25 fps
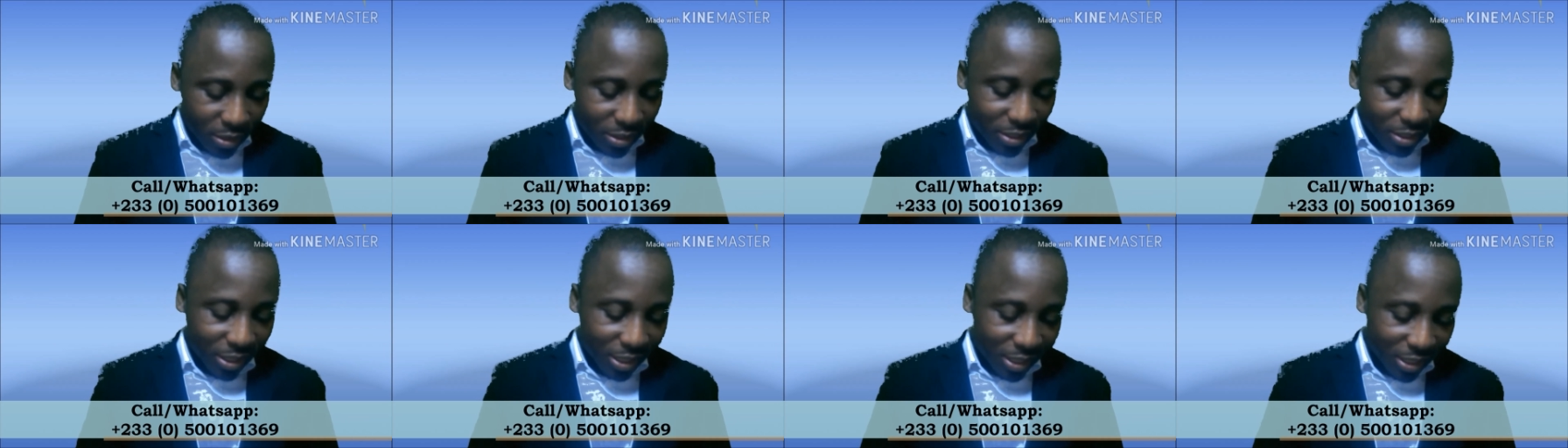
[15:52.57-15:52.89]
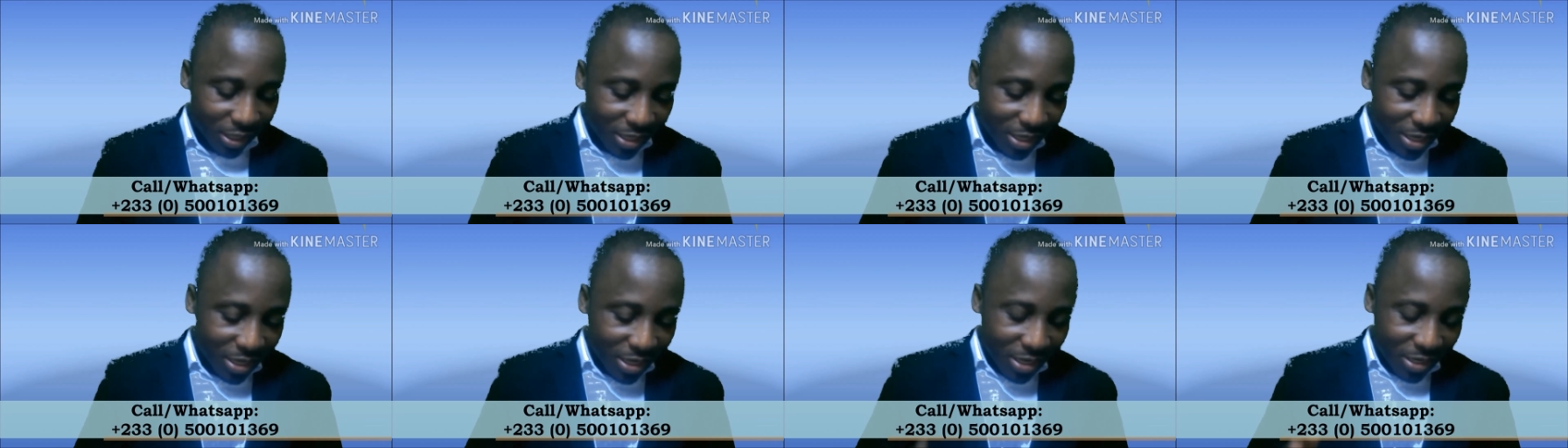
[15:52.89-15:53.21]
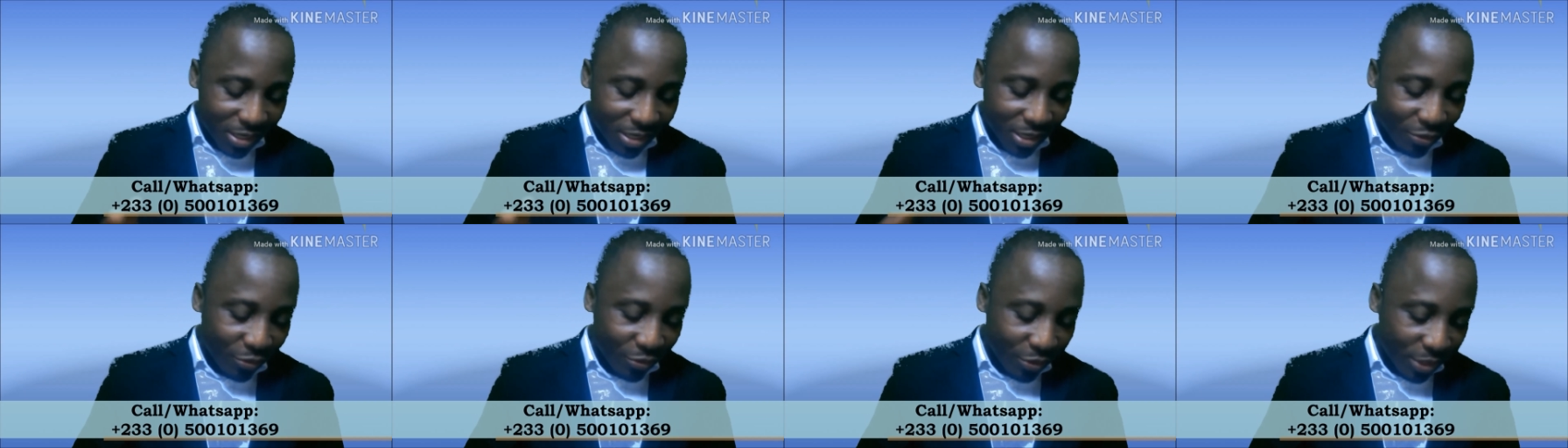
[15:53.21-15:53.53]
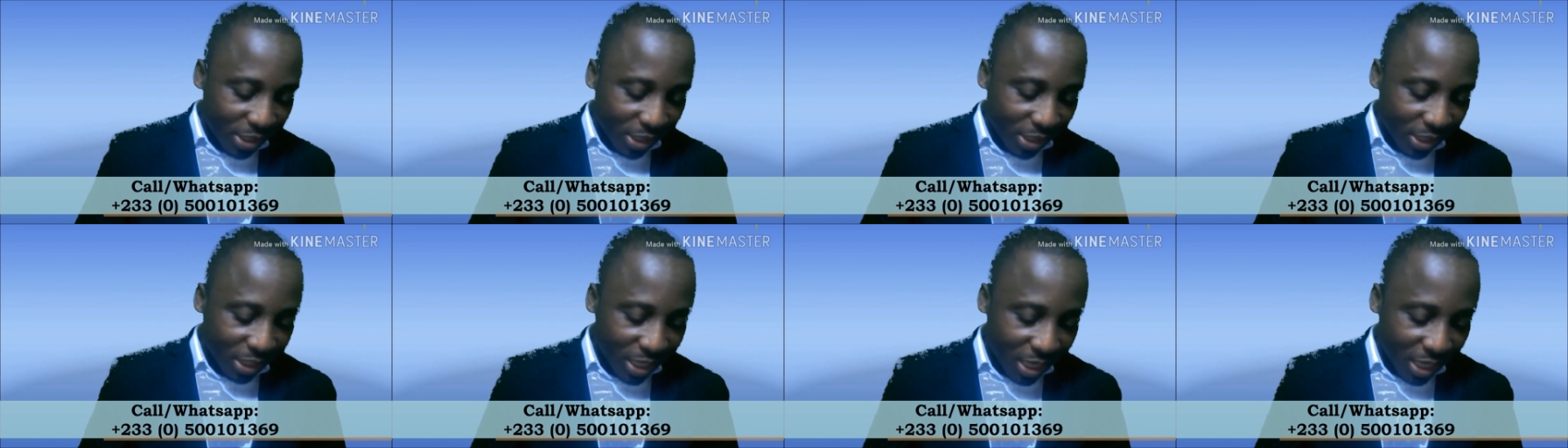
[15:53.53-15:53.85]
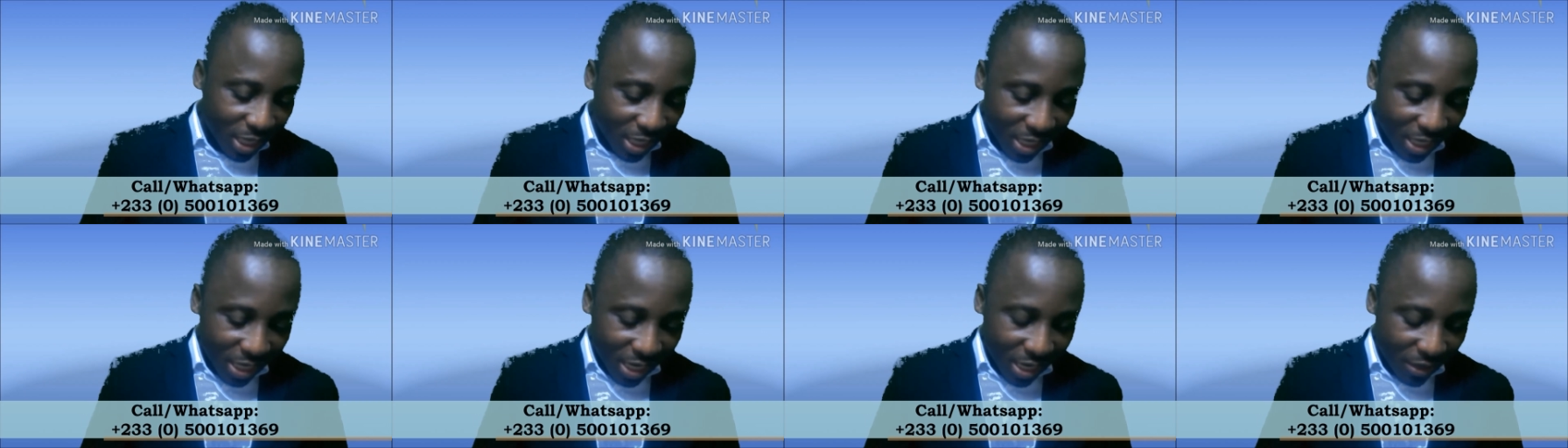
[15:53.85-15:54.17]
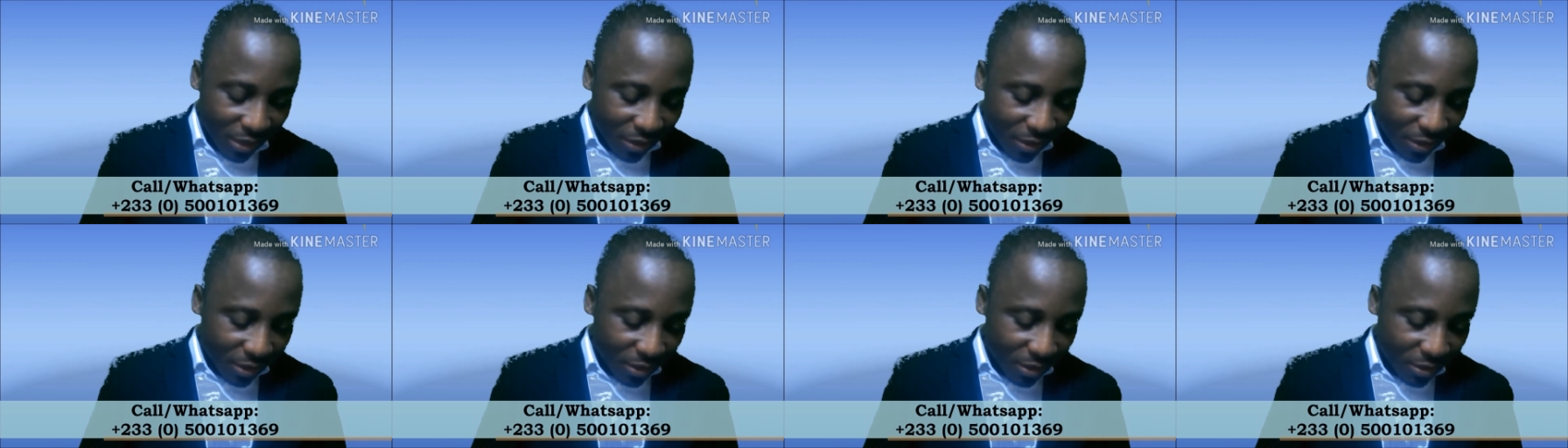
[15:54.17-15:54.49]
the rates in Ghana
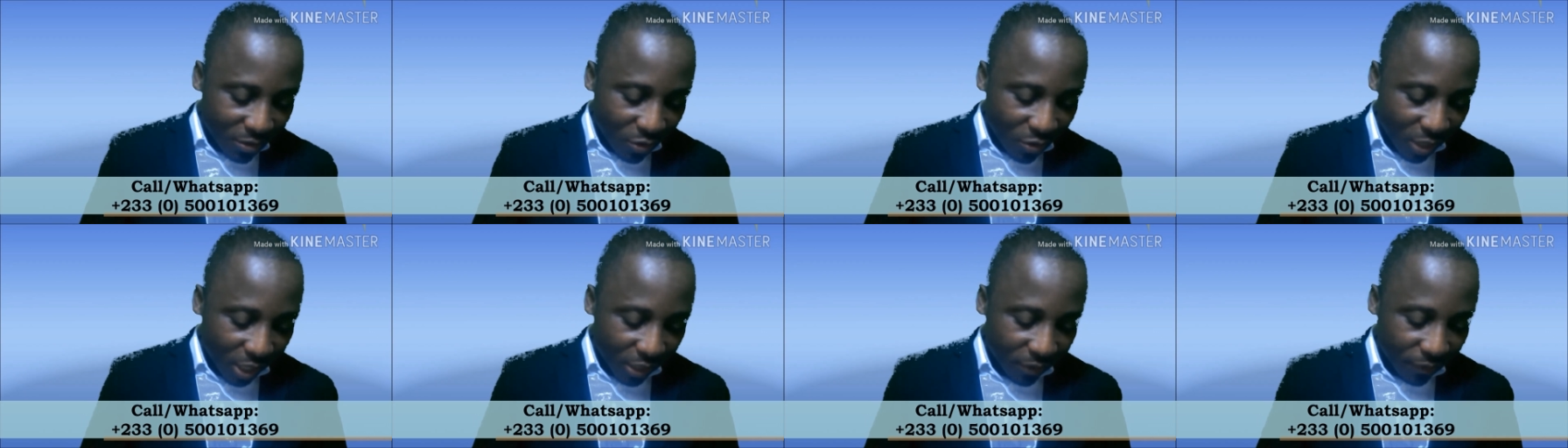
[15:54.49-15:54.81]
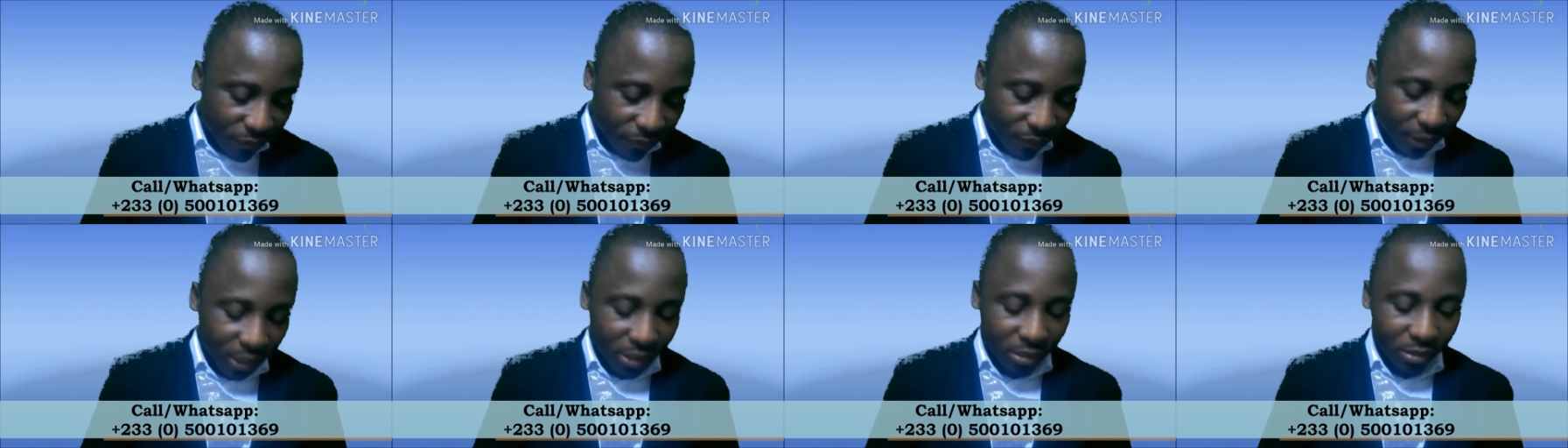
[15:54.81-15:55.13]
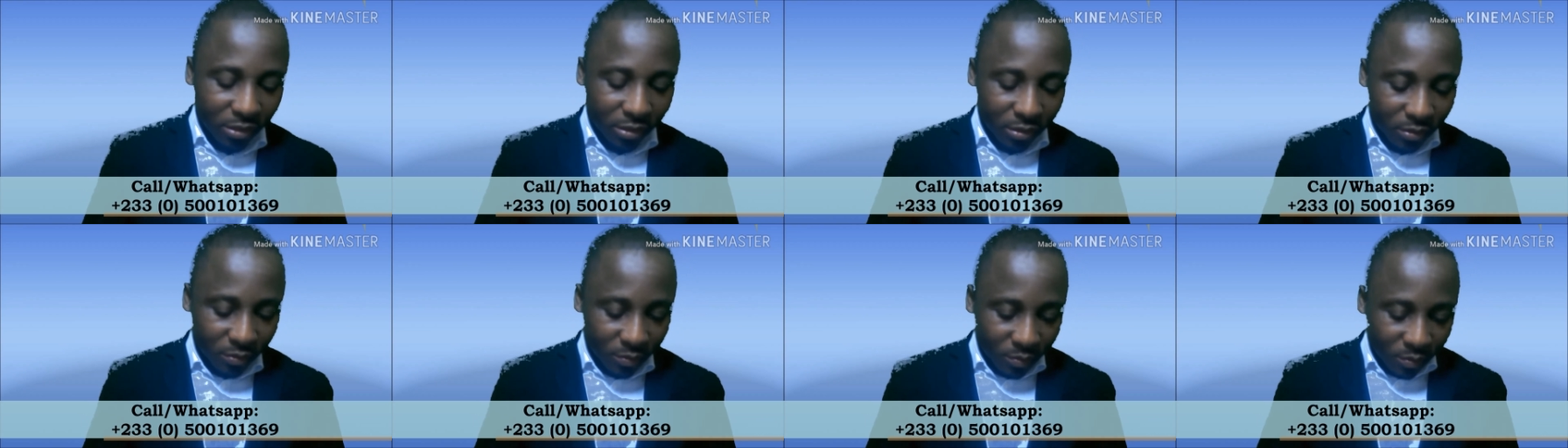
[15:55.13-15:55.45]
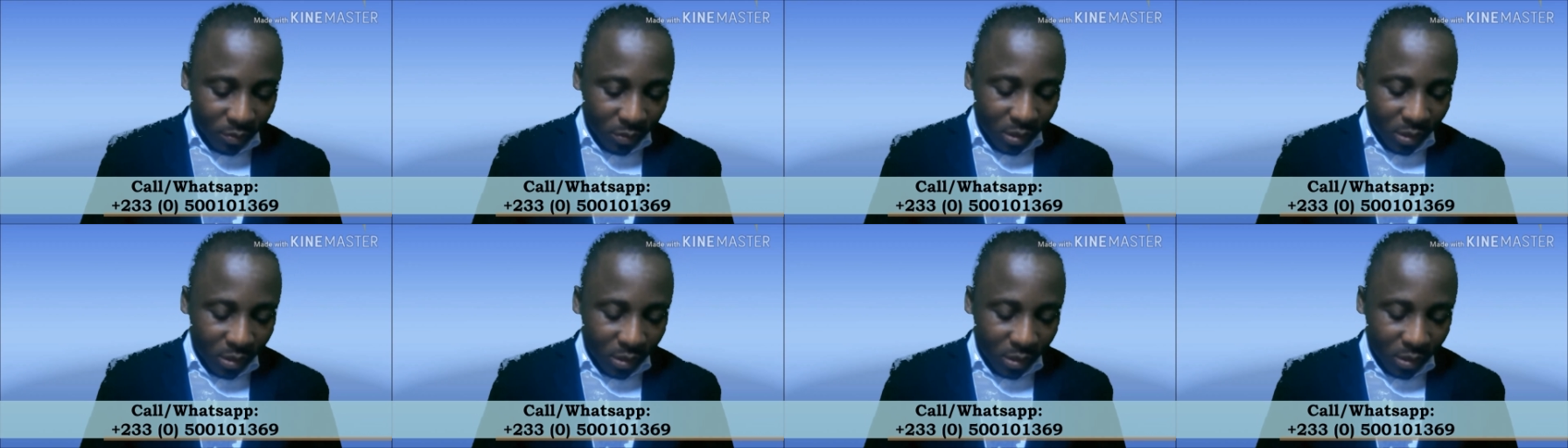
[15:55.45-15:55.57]
are quite fixed.